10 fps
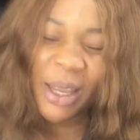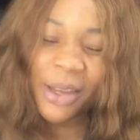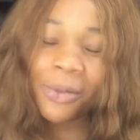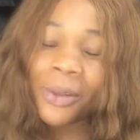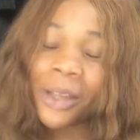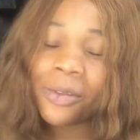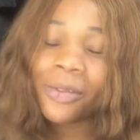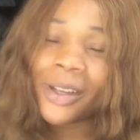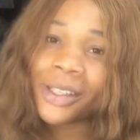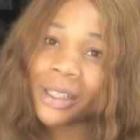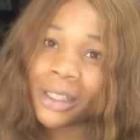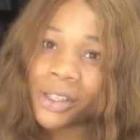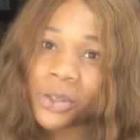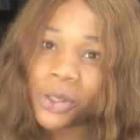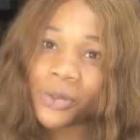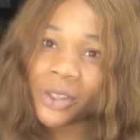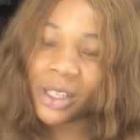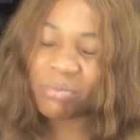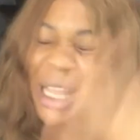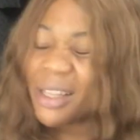you kind of find an excuse for
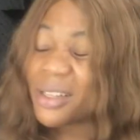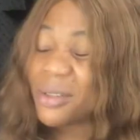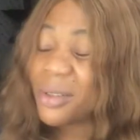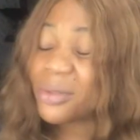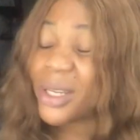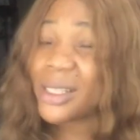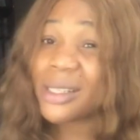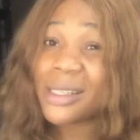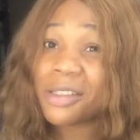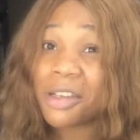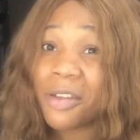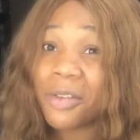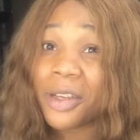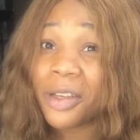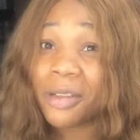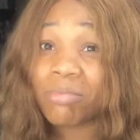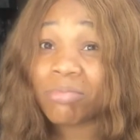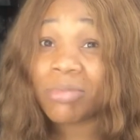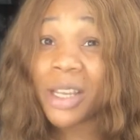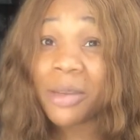that. They don't know anything, Jerry.
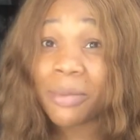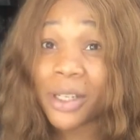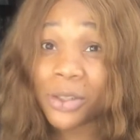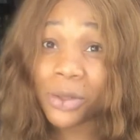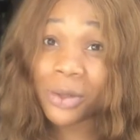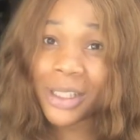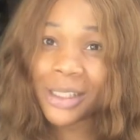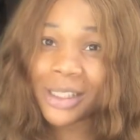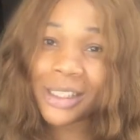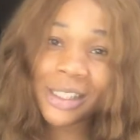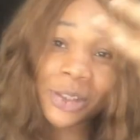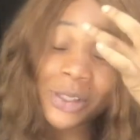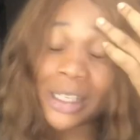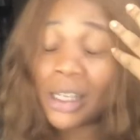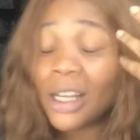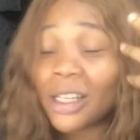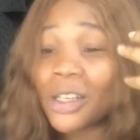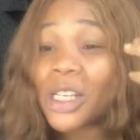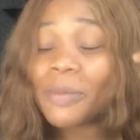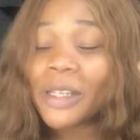They're immature. That these are just like that.
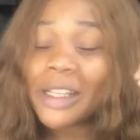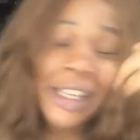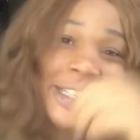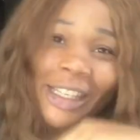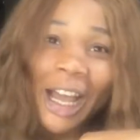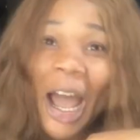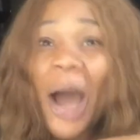Just being a hater